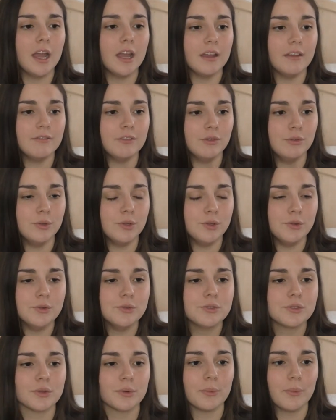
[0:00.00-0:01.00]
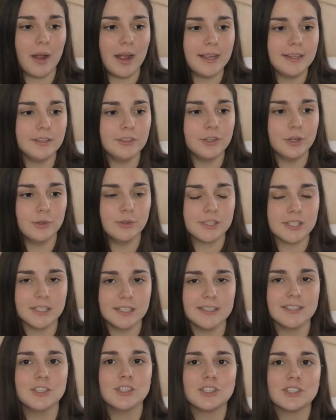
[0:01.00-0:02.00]
If you use the right
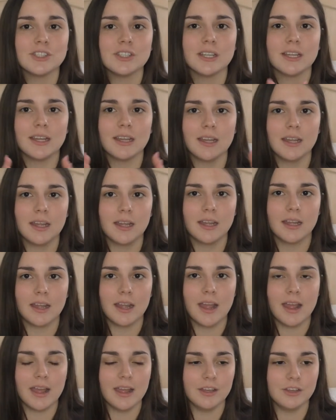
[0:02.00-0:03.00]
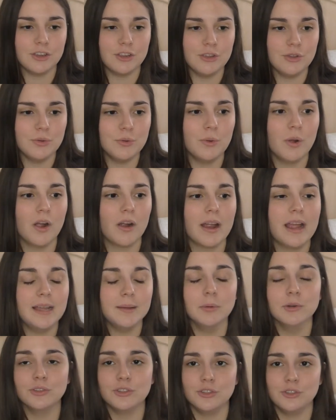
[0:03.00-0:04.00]
dosage and you are
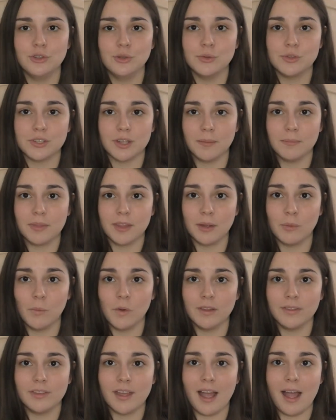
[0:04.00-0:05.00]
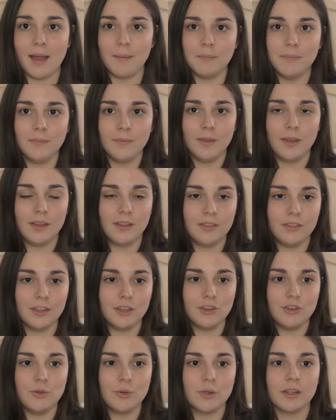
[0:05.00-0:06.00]
able to do something one time,
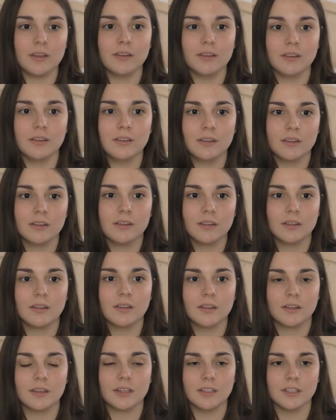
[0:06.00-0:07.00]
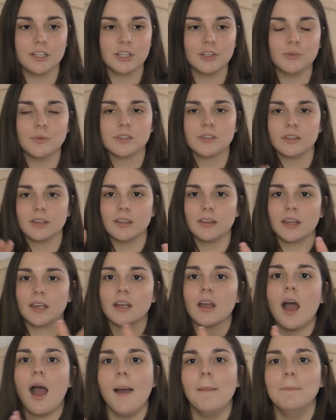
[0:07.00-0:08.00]
then you can continuously
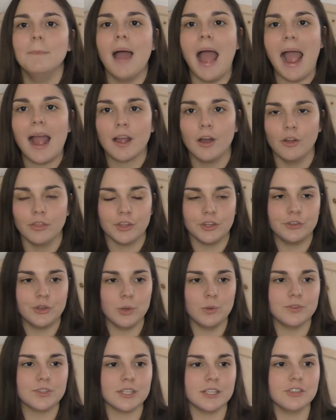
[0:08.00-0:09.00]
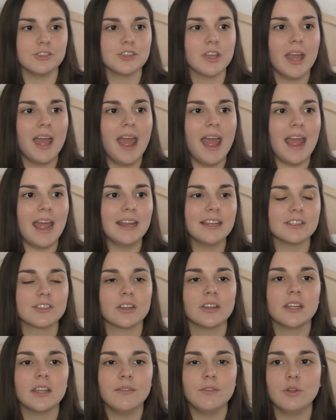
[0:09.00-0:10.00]
cut back on the dosage, and it's
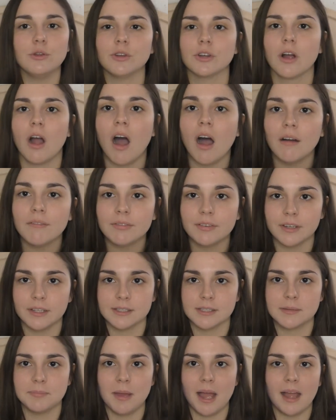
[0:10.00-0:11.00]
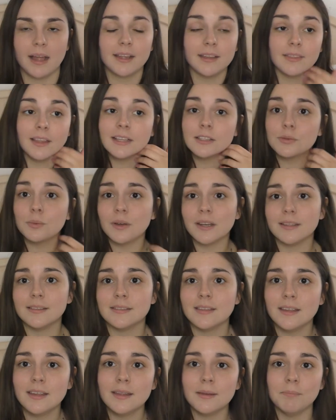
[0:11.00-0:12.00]
going to give you your confidence back. And that's what it
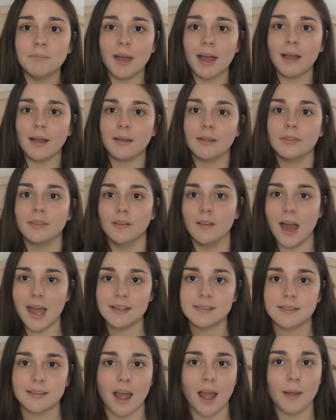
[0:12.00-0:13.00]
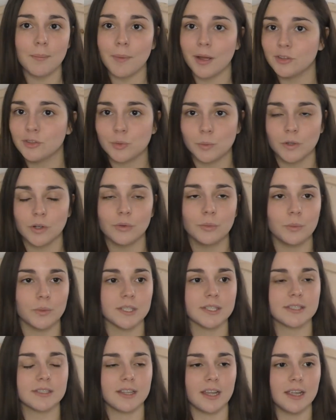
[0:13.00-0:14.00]
did. By the last time I twirled
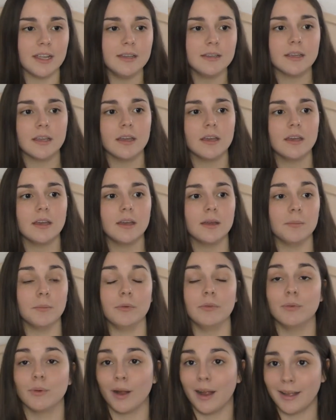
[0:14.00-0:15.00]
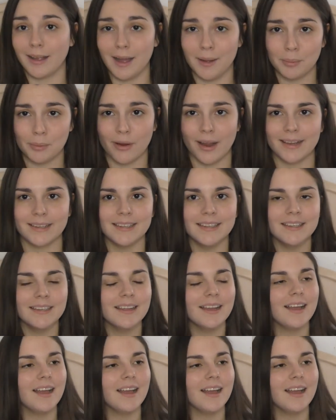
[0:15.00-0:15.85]
with state, before I got pregnant,